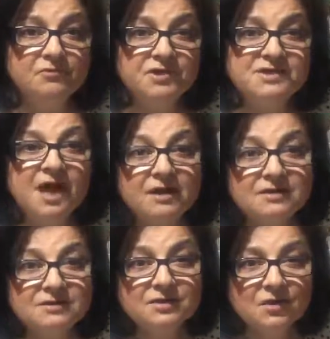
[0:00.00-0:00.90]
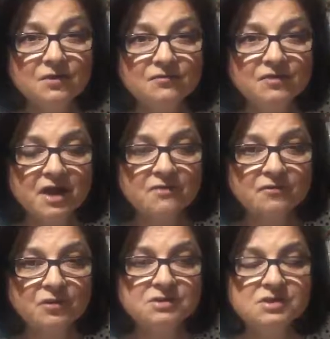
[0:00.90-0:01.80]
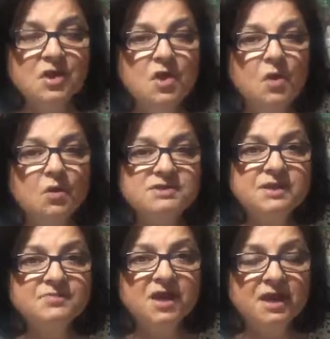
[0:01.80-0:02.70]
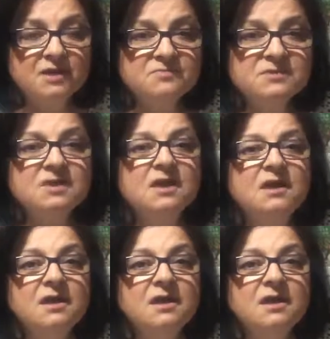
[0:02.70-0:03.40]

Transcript: result of the efforts, or sometimes